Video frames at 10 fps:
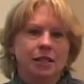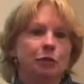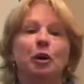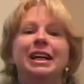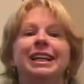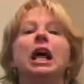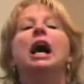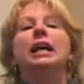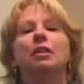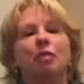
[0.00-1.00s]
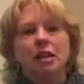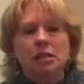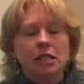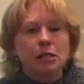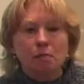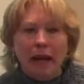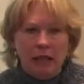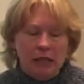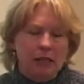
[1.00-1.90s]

Reed Lyon thinks he's balanced.